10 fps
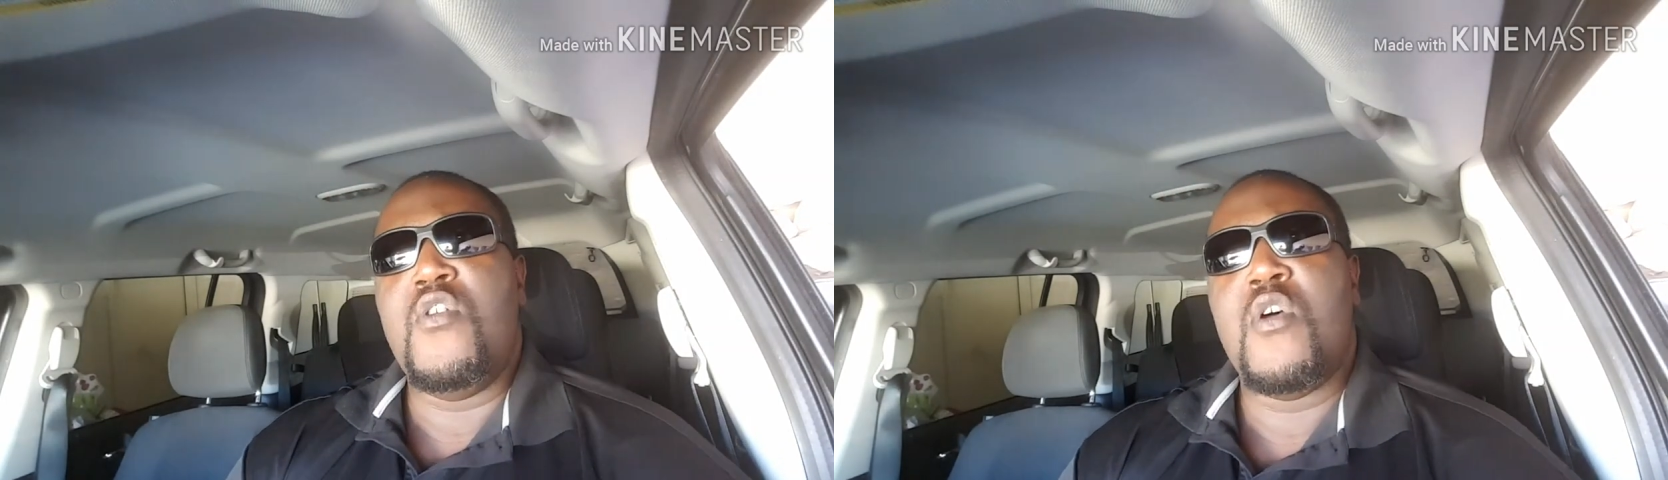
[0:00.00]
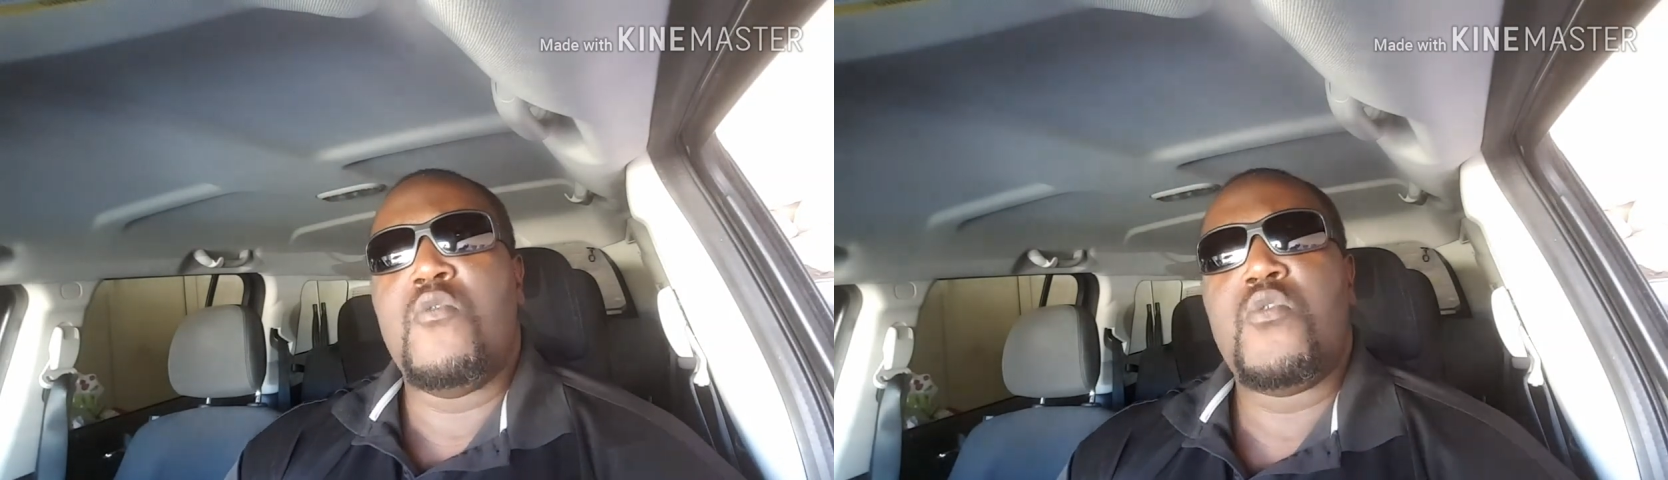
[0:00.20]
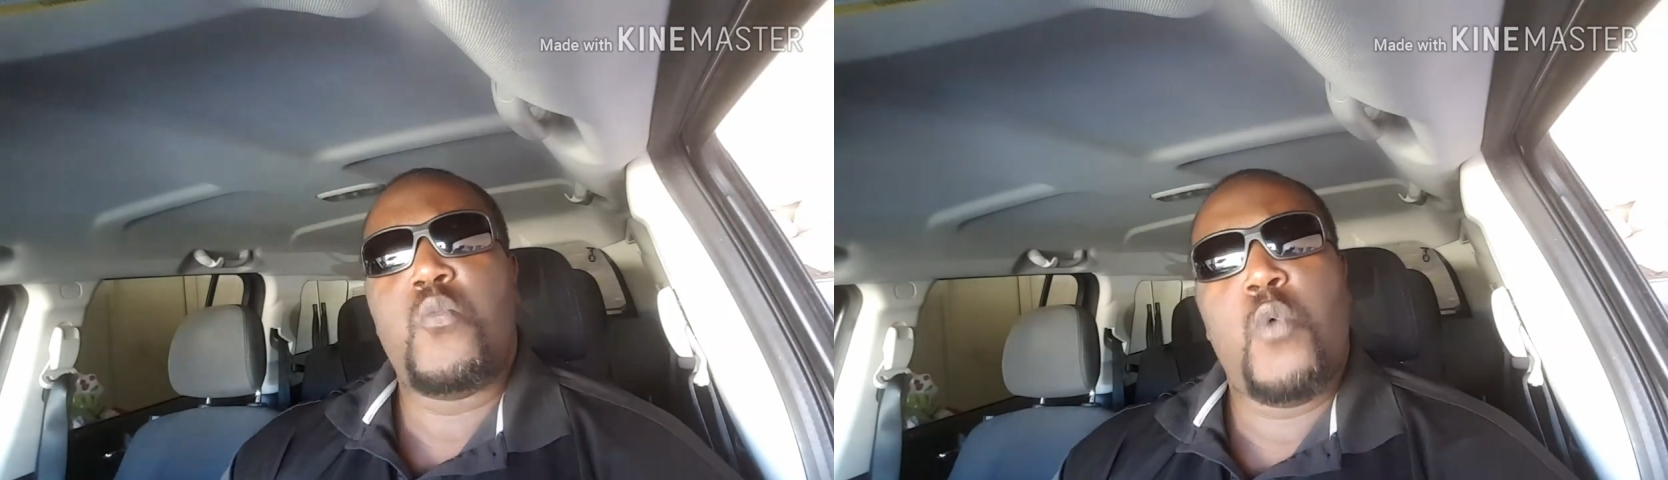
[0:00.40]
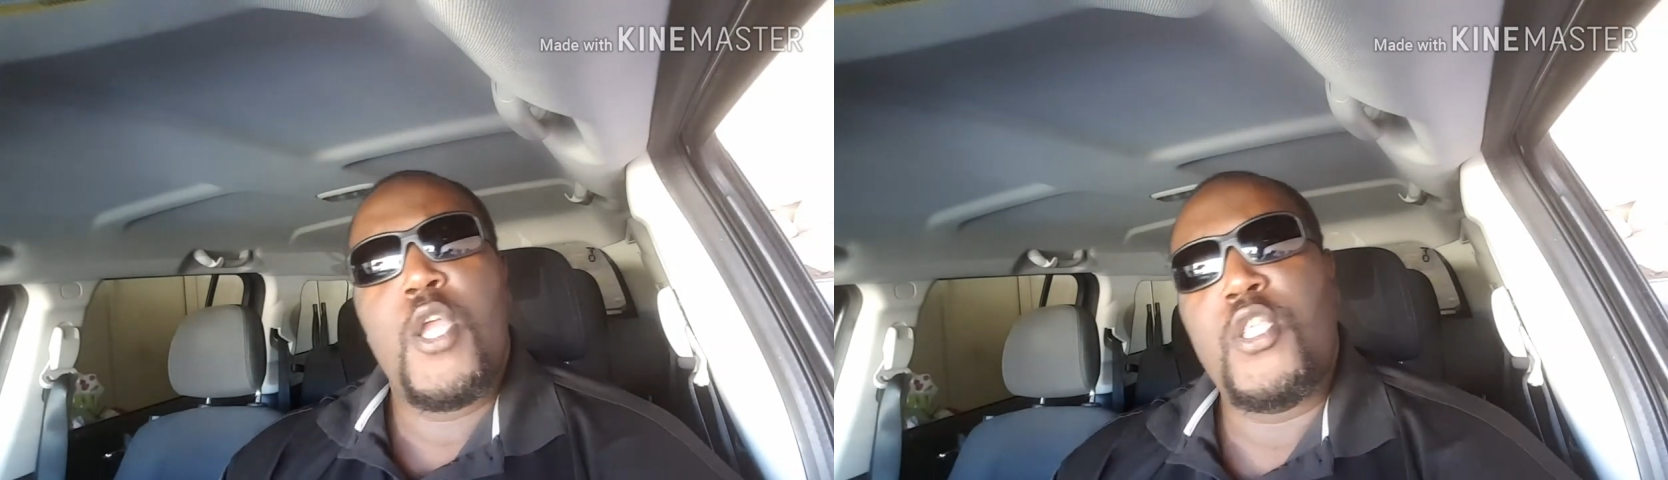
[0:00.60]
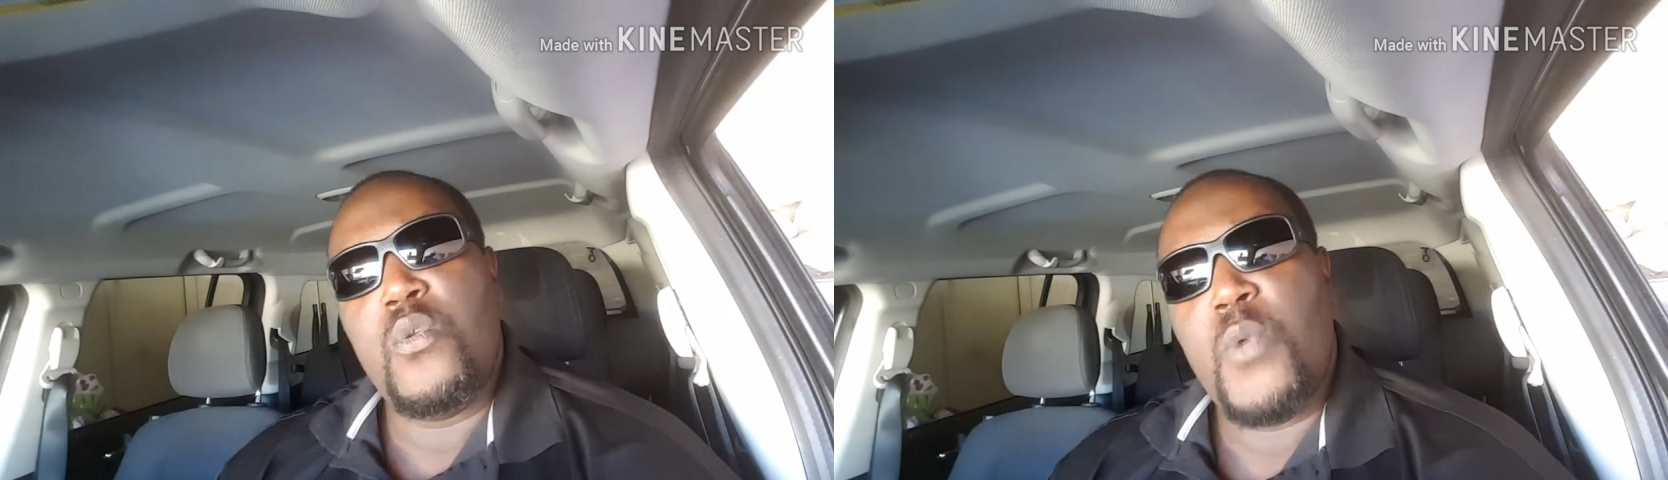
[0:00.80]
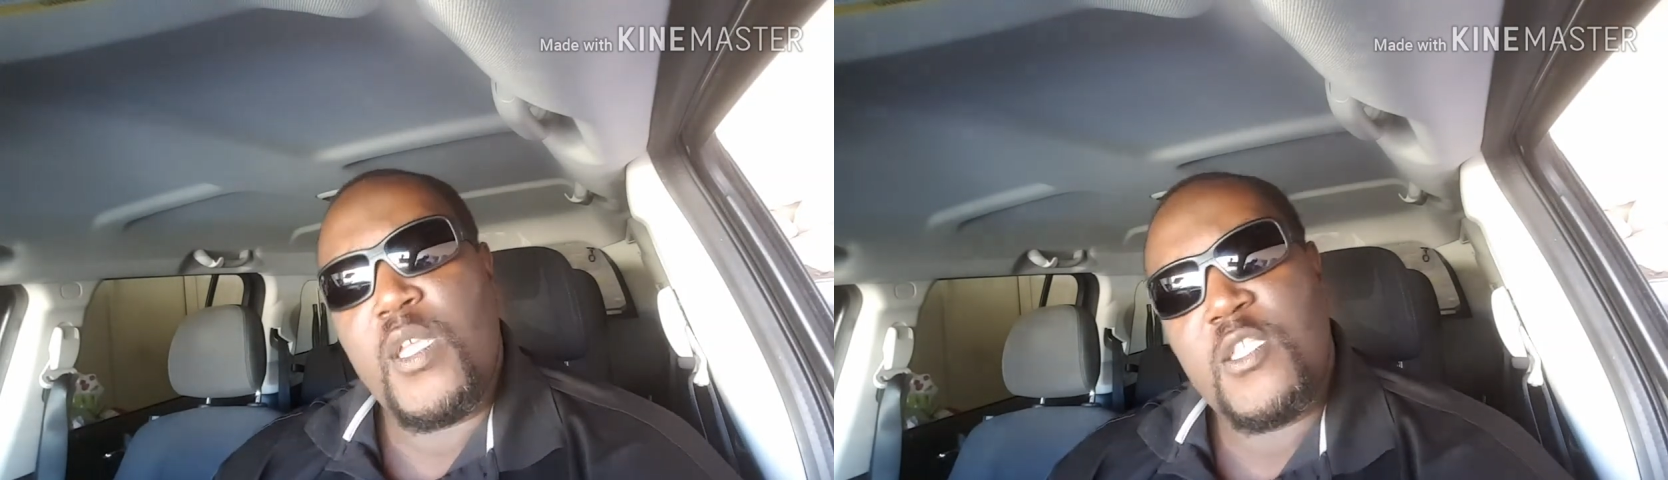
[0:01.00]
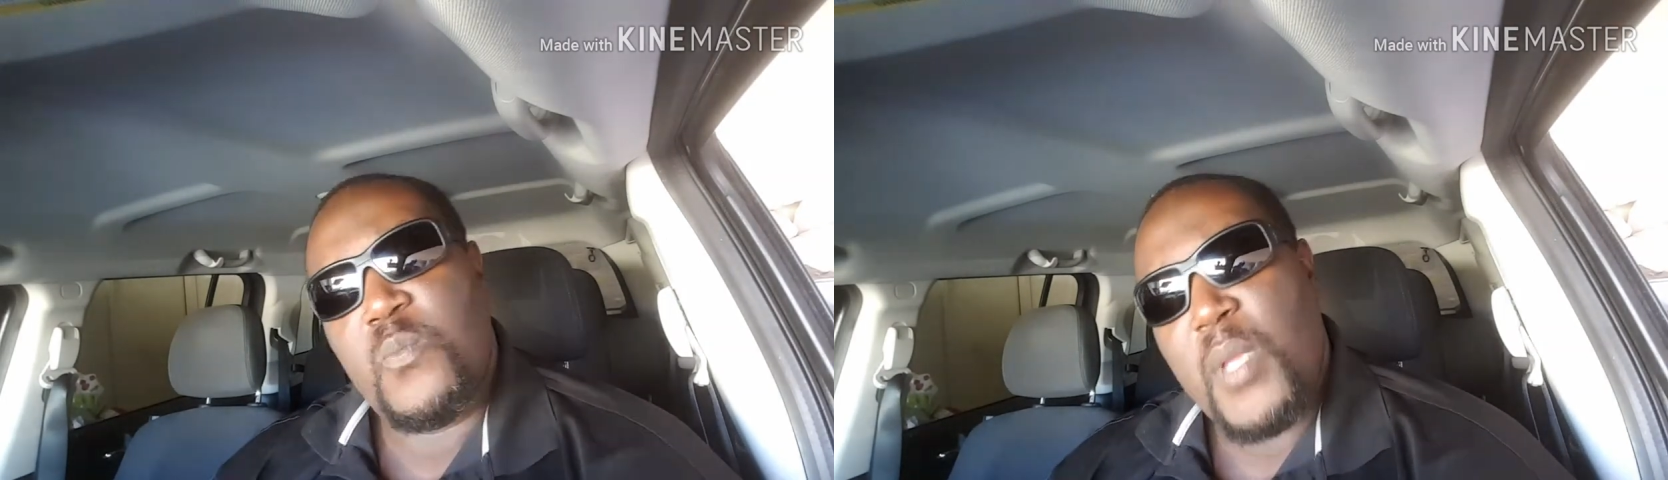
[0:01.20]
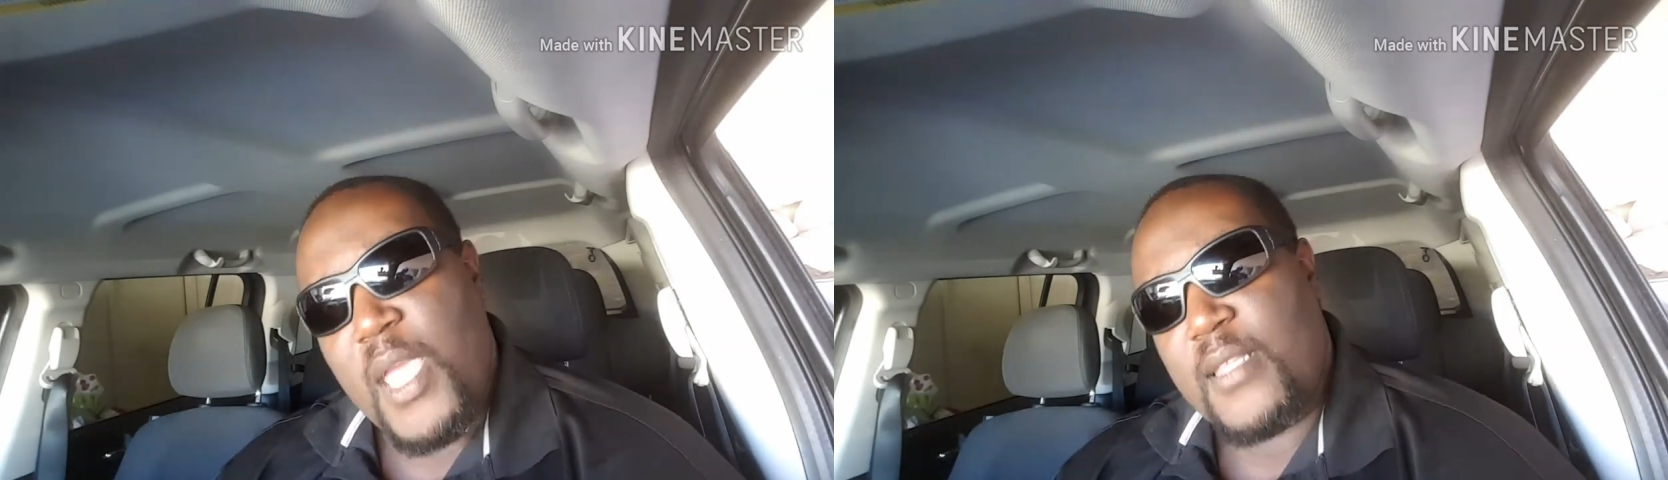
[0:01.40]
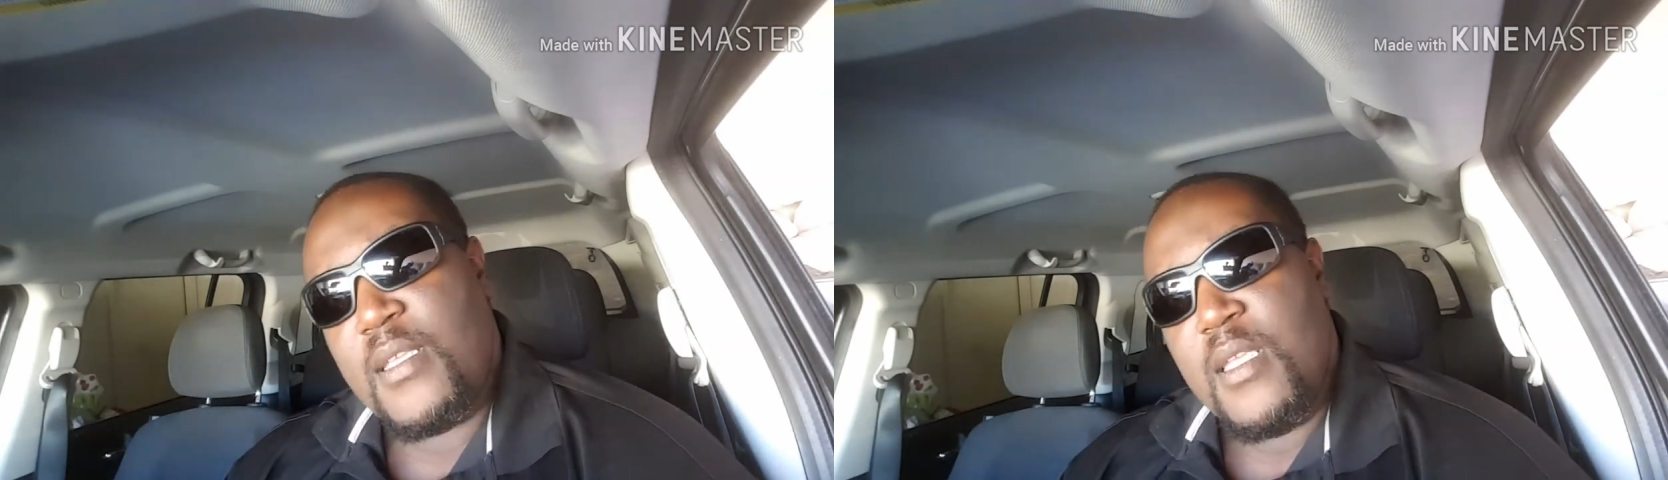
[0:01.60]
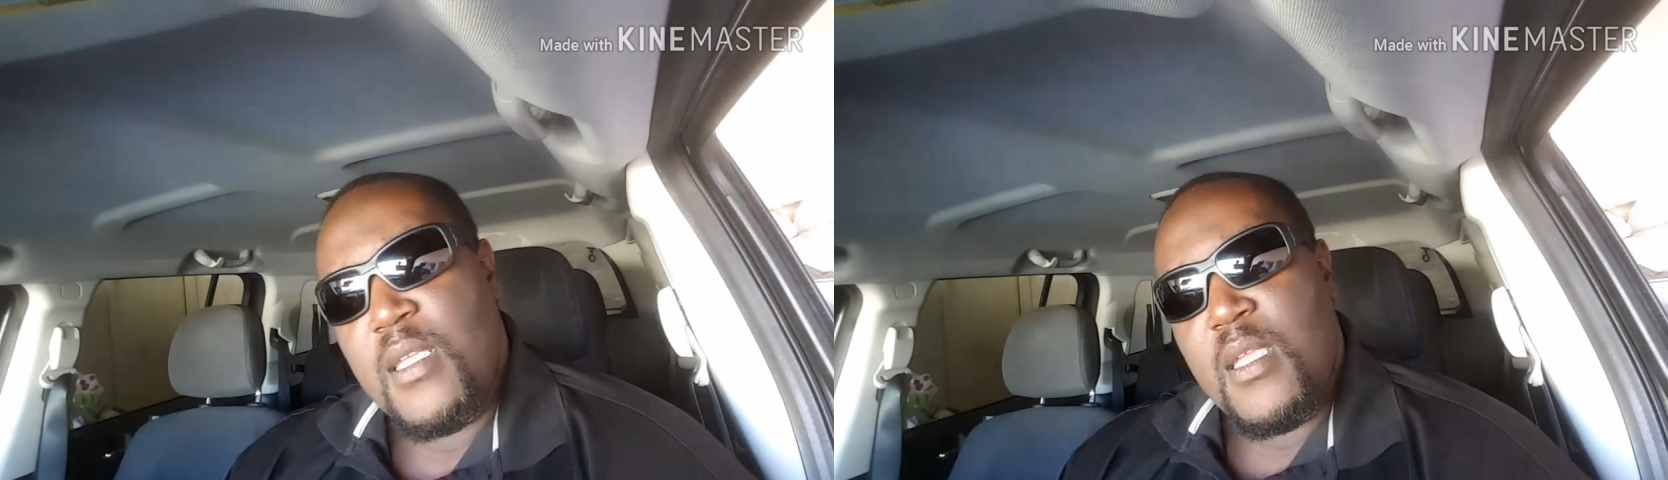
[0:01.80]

knows what you expect.